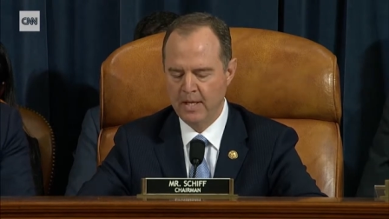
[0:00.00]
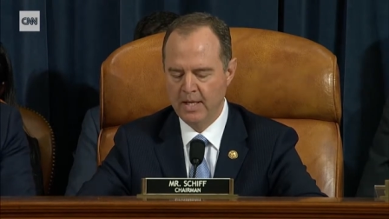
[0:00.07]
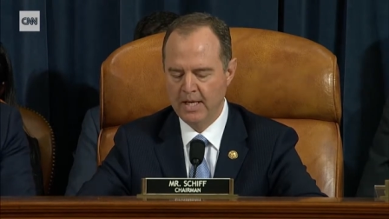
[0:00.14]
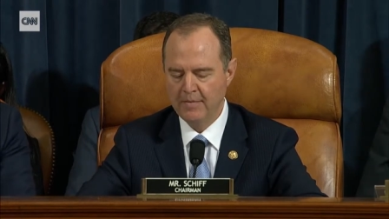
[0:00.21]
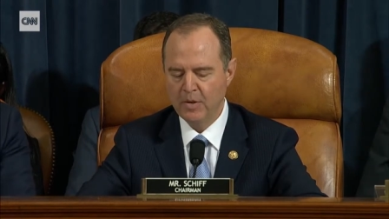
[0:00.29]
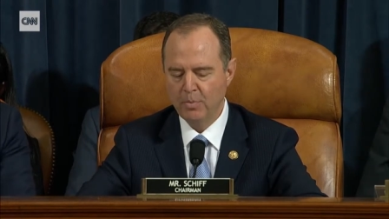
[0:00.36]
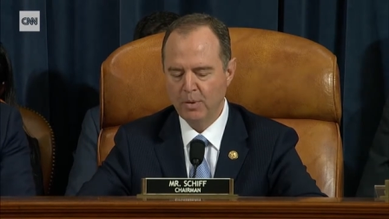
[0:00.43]

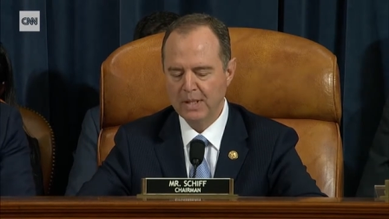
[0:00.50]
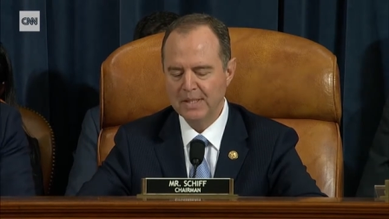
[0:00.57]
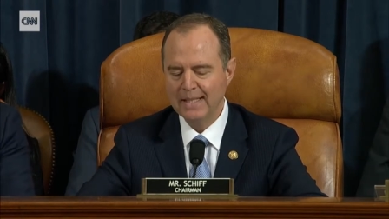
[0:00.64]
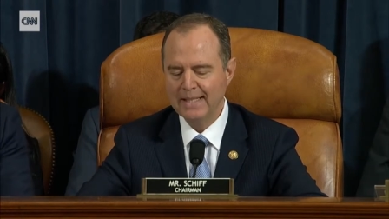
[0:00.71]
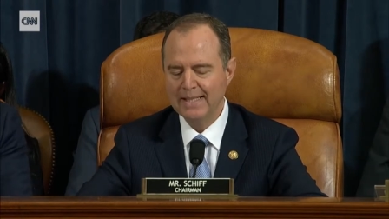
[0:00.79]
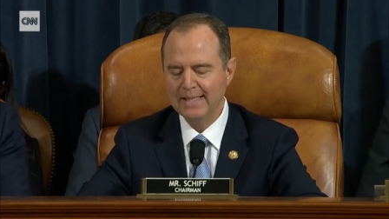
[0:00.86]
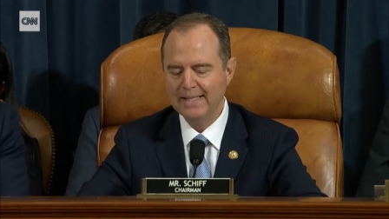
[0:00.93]
If the
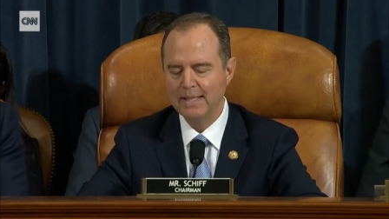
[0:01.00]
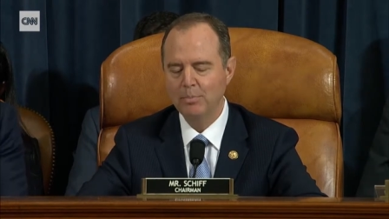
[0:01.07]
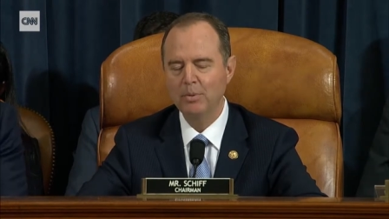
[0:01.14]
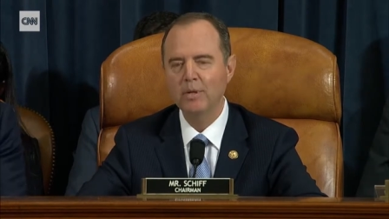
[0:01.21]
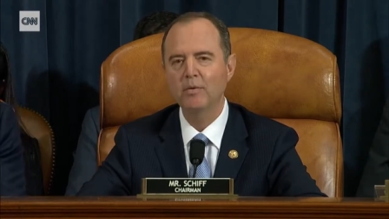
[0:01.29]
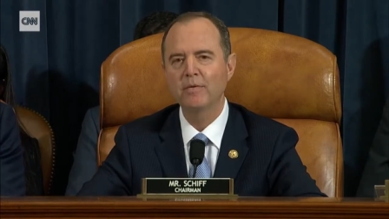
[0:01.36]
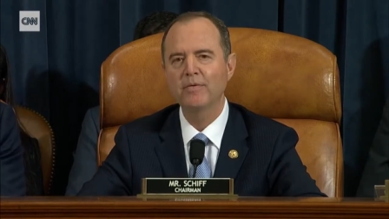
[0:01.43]
president can
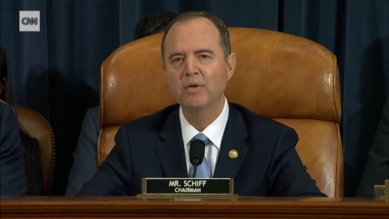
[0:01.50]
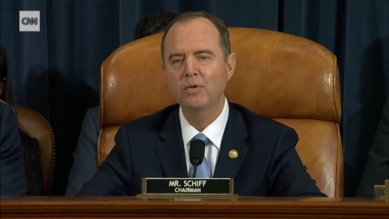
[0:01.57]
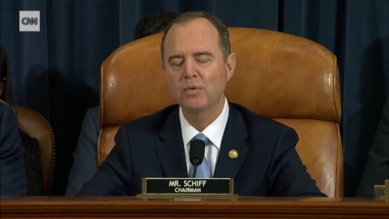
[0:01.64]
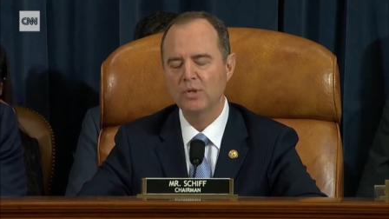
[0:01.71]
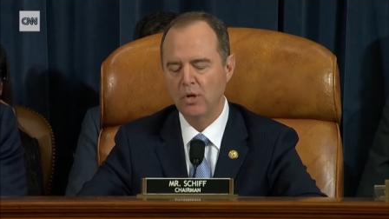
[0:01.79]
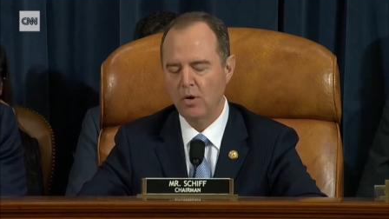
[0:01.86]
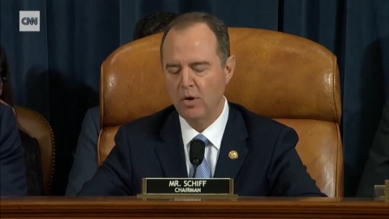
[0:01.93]
simply
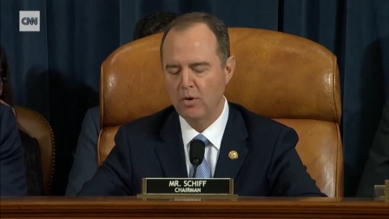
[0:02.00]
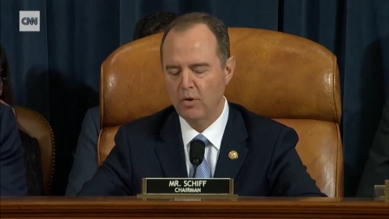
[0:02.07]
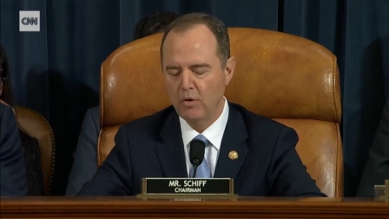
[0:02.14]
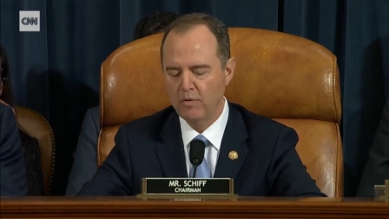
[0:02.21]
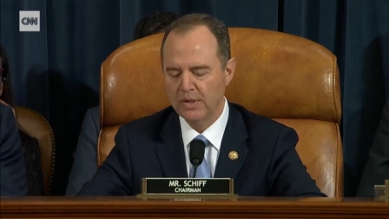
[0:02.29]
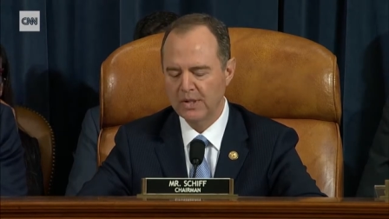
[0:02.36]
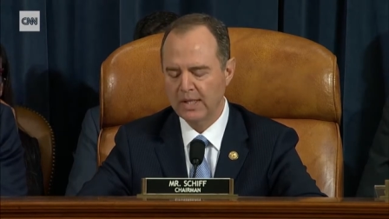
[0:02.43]
refuse all
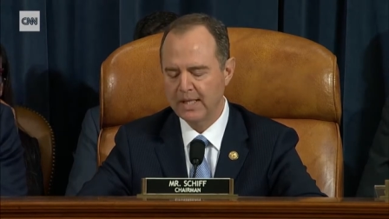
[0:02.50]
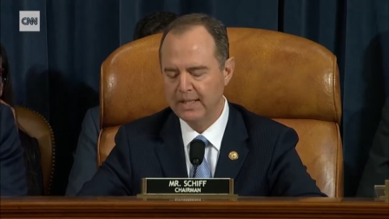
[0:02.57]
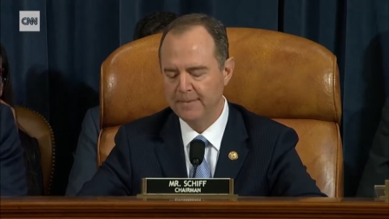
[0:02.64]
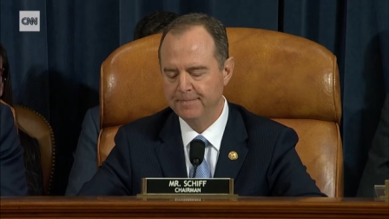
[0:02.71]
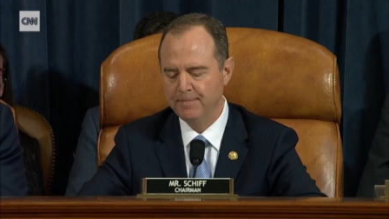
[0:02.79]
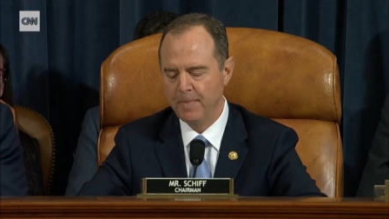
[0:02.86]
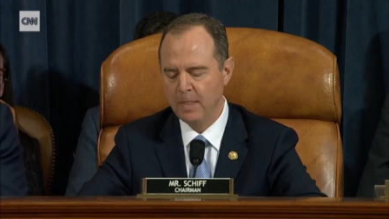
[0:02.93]
oversight,
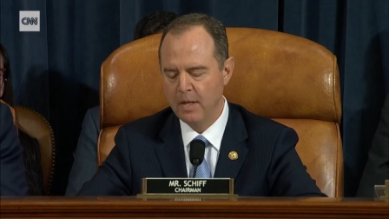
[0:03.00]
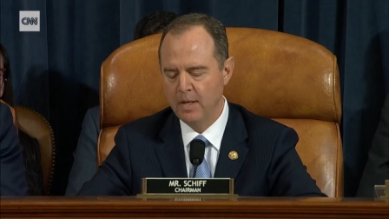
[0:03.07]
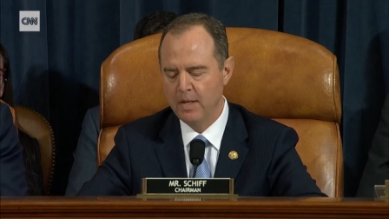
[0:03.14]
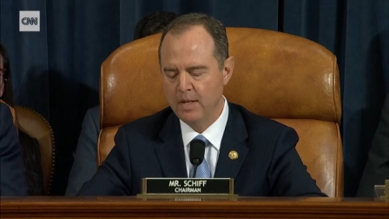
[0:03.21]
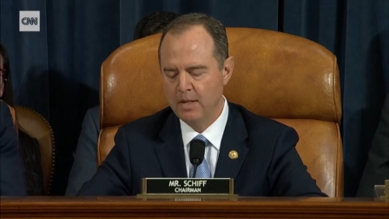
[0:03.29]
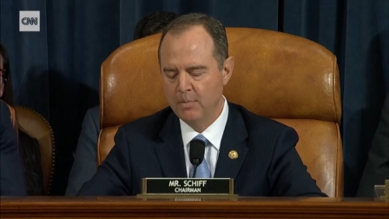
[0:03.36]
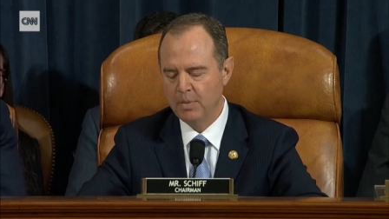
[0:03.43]

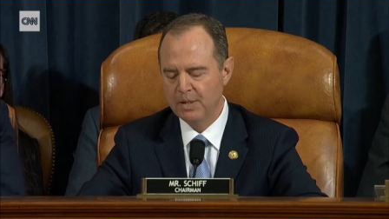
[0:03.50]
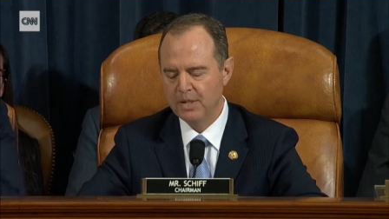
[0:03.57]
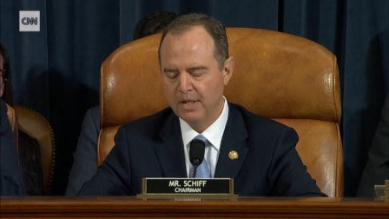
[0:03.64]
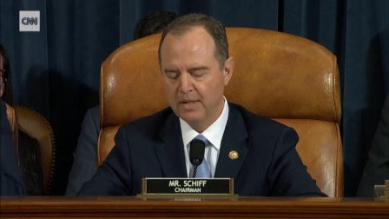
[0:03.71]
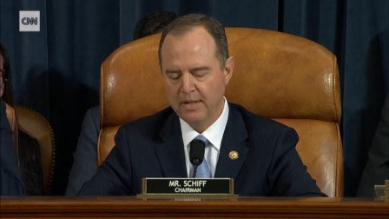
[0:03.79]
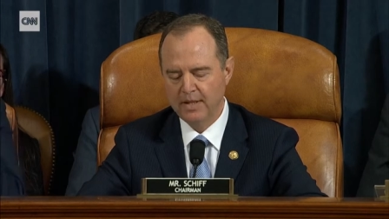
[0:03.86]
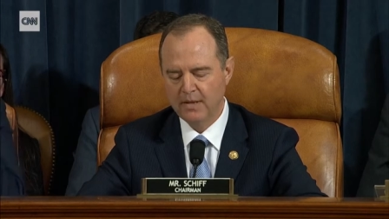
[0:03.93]

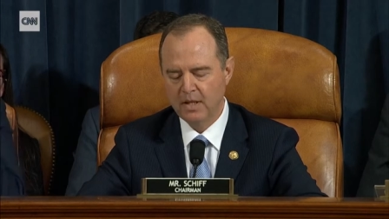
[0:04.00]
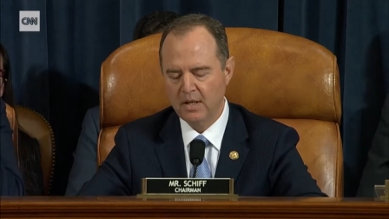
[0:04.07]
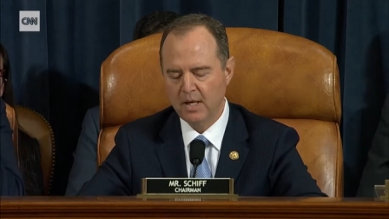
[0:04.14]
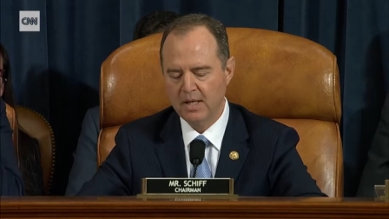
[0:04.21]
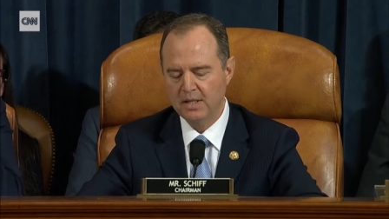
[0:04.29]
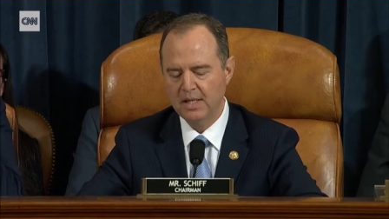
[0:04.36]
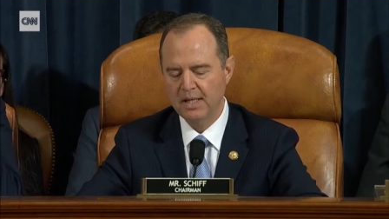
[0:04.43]
particularly in the
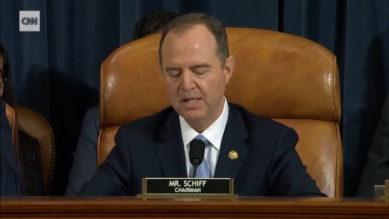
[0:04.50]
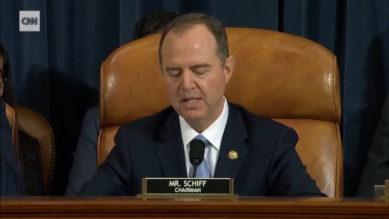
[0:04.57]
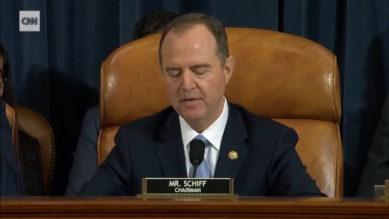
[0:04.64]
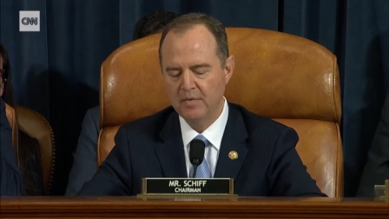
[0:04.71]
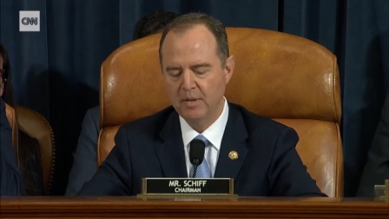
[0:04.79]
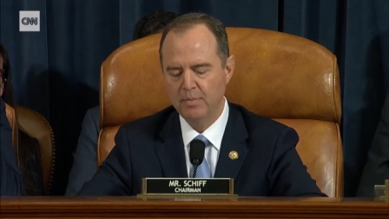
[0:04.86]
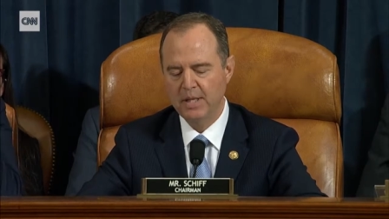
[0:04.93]
context
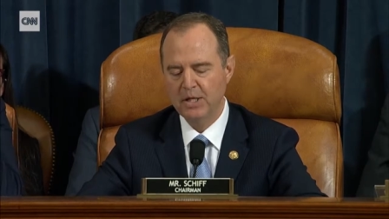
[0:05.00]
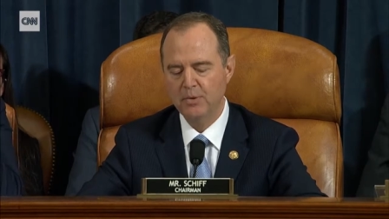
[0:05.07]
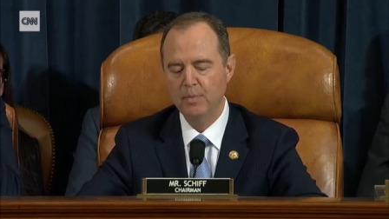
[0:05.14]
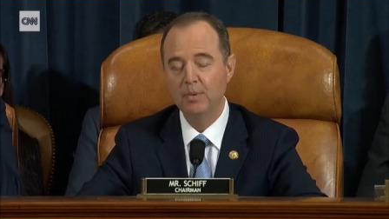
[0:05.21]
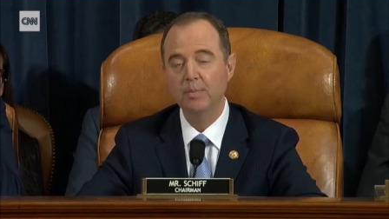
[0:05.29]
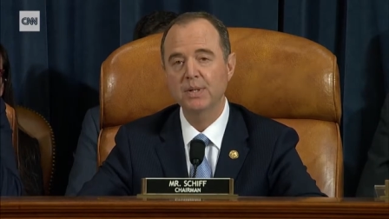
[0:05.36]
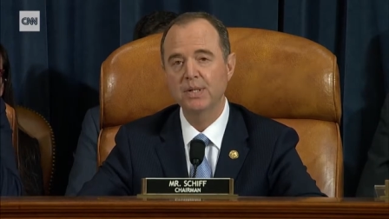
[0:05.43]
of an
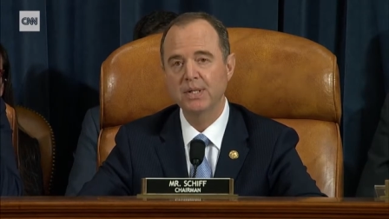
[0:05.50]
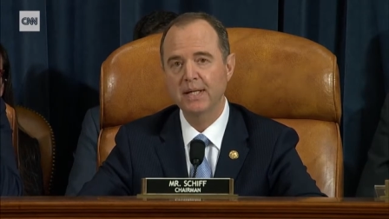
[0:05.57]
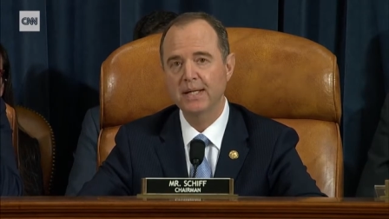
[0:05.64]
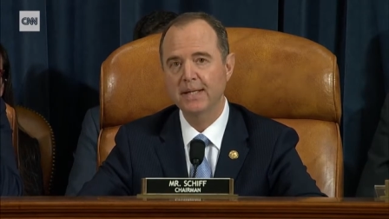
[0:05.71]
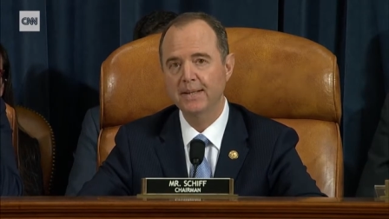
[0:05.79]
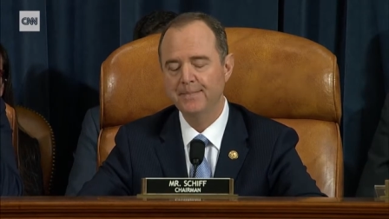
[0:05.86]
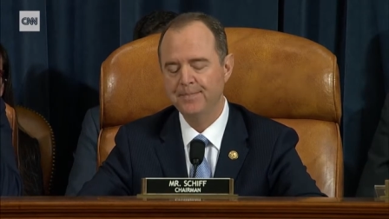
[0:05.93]
impeachment
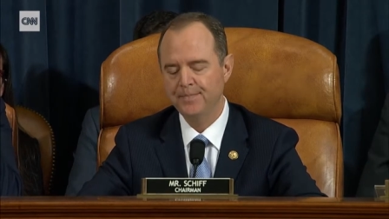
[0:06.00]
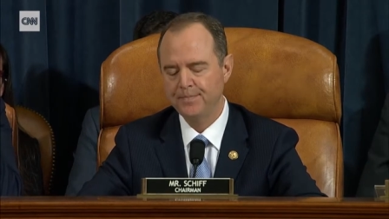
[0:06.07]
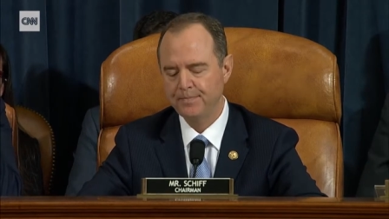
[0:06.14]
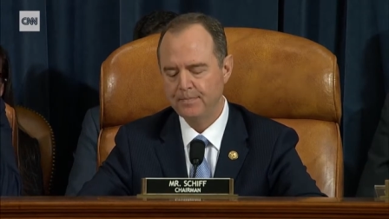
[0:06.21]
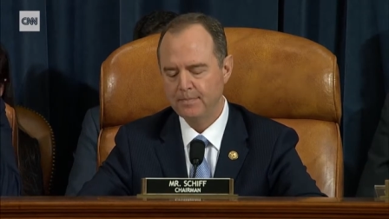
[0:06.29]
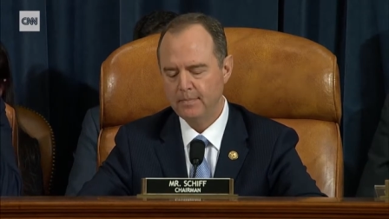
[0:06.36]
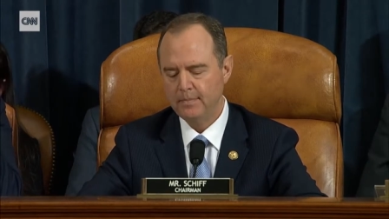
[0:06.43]
proceeding,
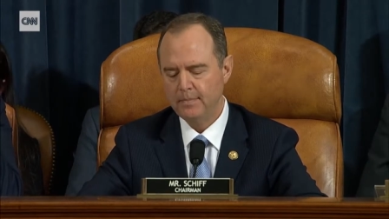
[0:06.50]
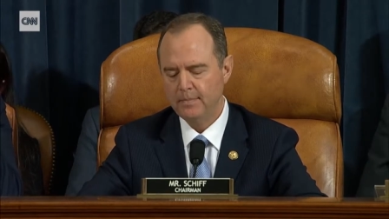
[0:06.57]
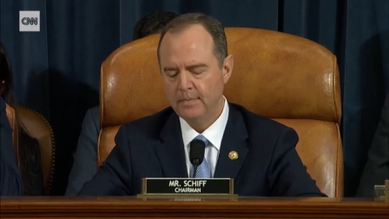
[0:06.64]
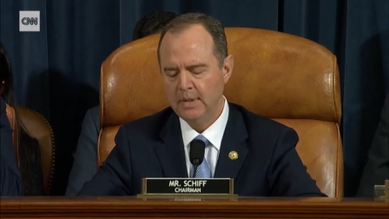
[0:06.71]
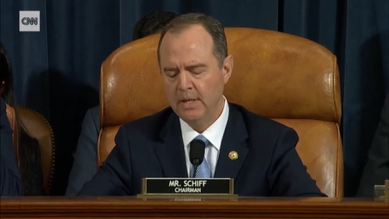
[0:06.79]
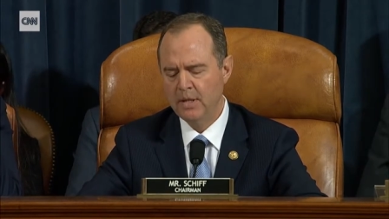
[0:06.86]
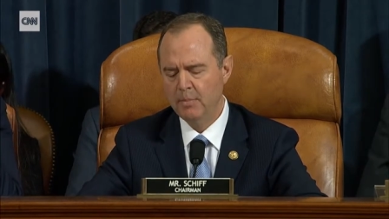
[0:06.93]

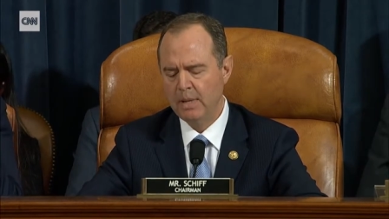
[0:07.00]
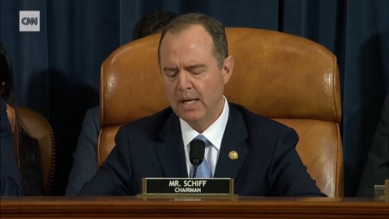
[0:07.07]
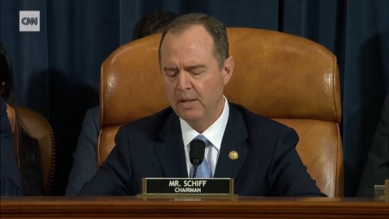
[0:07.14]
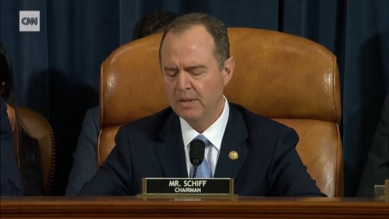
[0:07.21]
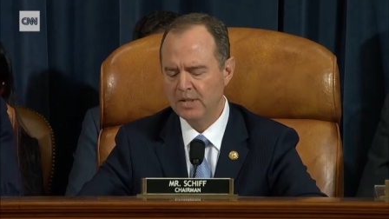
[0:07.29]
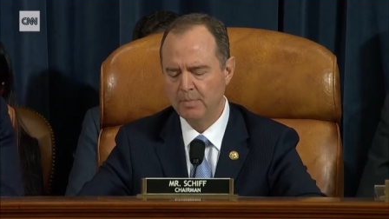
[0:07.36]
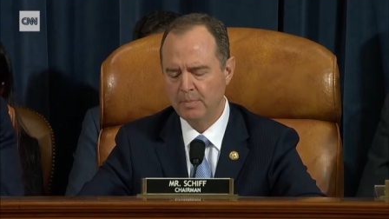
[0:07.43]
the
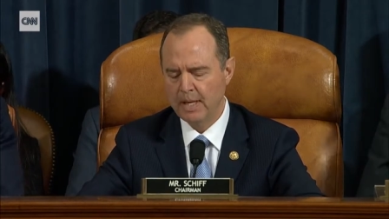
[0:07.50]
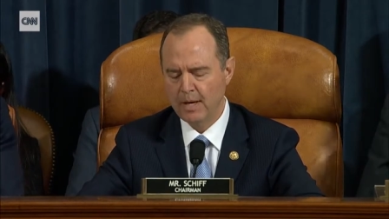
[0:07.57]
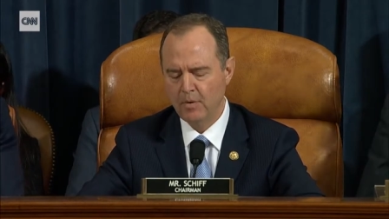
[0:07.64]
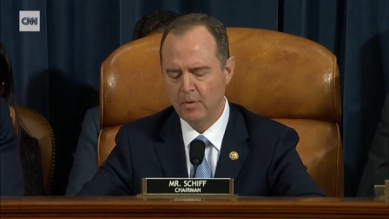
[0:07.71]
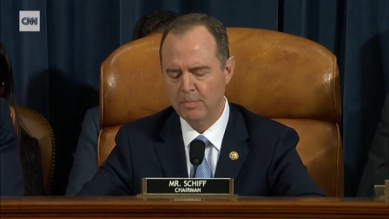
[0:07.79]
balance of power